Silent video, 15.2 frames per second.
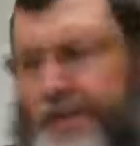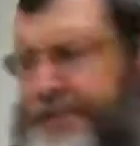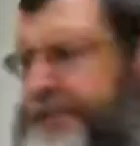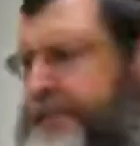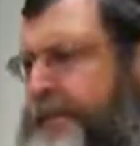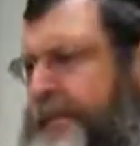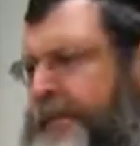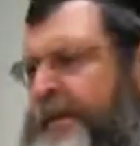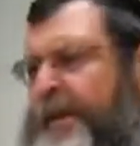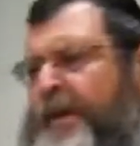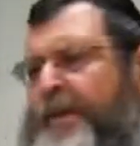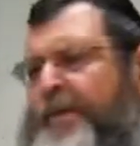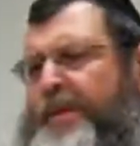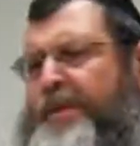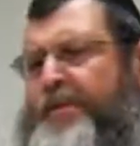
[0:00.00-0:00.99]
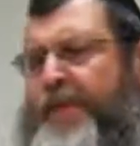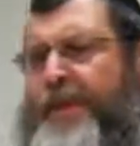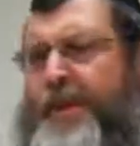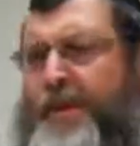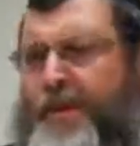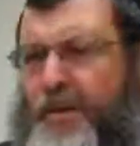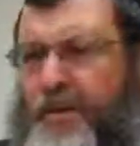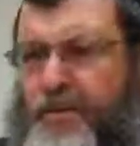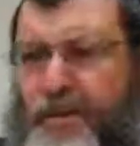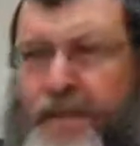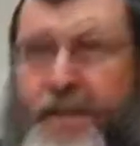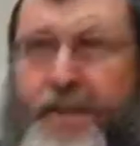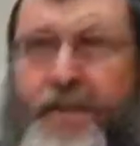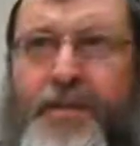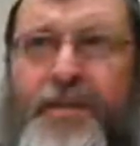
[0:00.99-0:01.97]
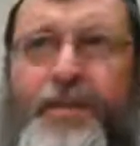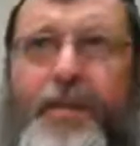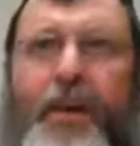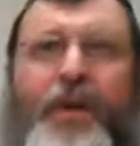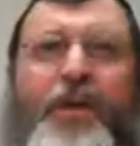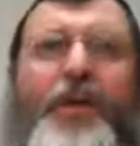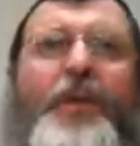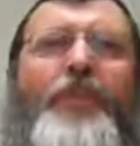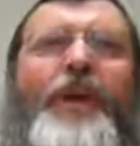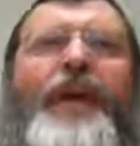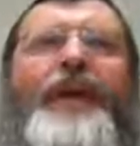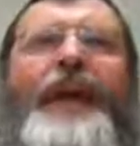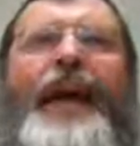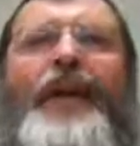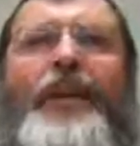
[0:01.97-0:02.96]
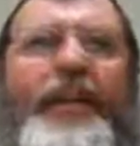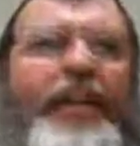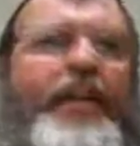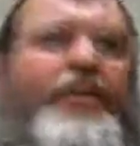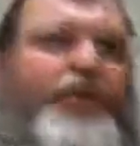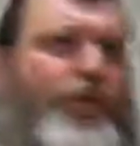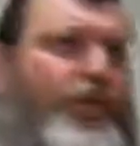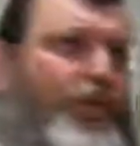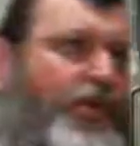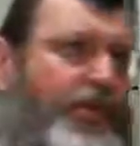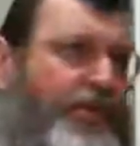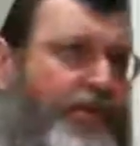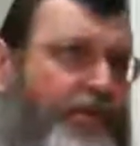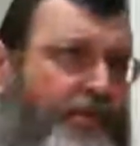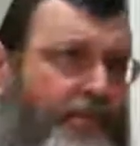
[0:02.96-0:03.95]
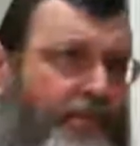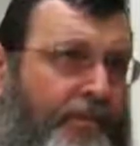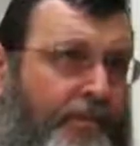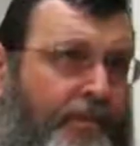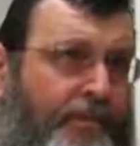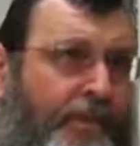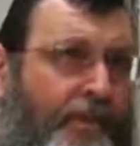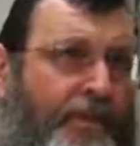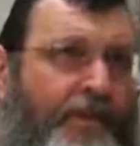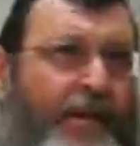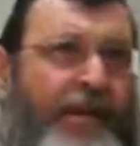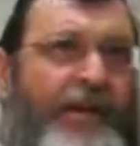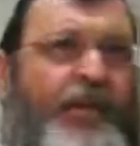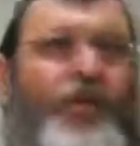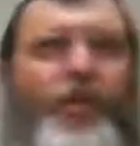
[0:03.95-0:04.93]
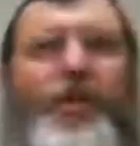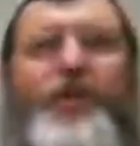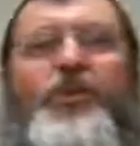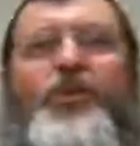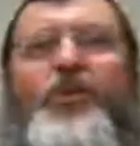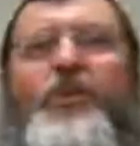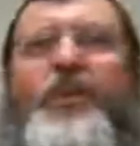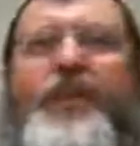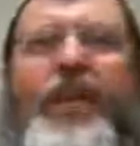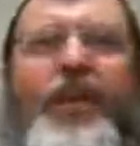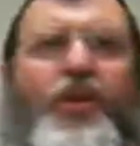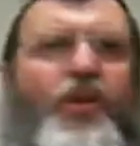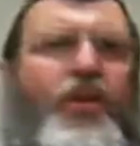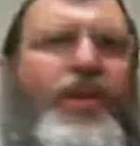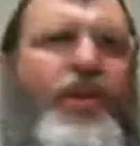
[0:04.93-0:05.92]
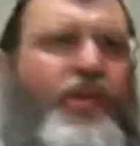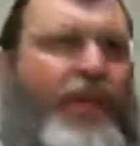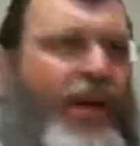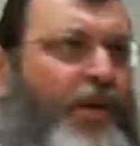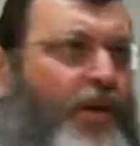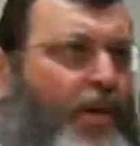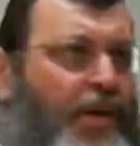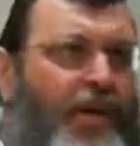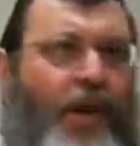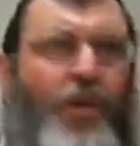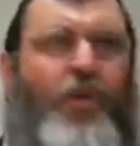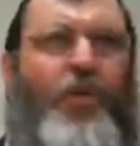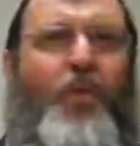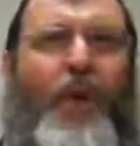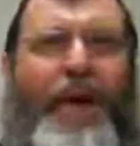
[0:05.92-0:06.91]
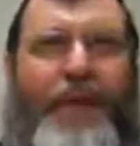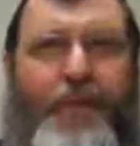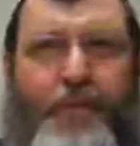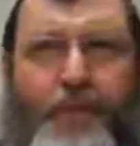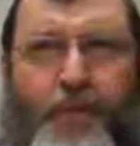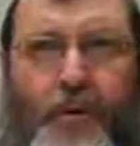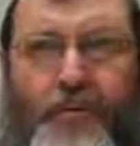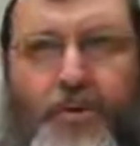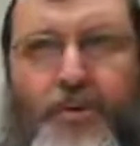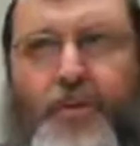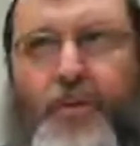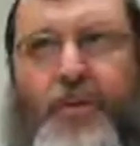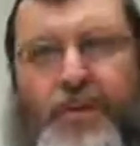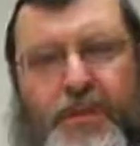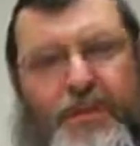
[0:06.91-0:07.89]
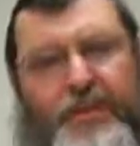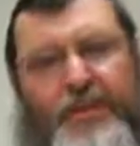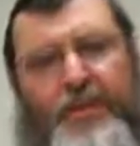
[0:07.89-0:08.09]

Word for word: But there's very little written and spoken about how to leave Shavuos. Now that you went to Shavuos, how do you leave? How do we go away from Shavuos?